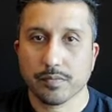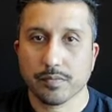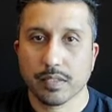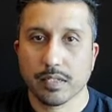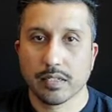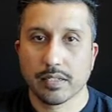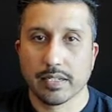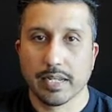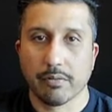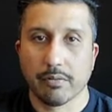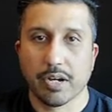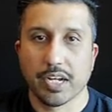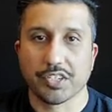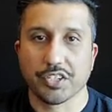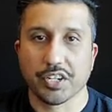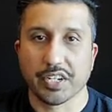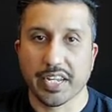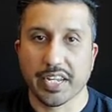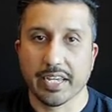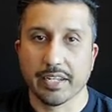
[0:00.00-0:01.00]
Now watch,
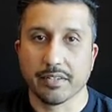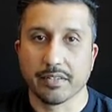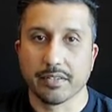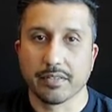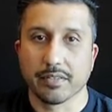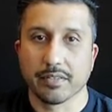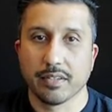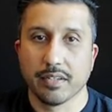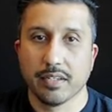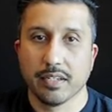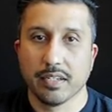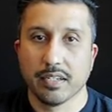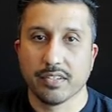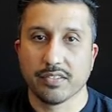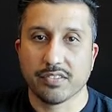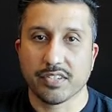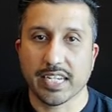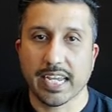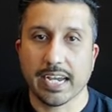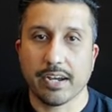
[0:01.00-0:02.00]
again,
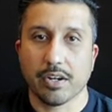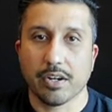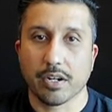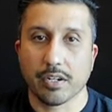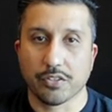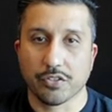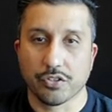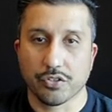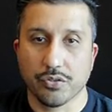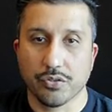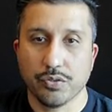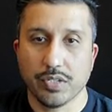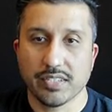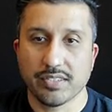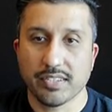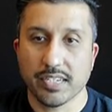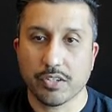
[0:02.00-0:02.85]
see how hard. As soon as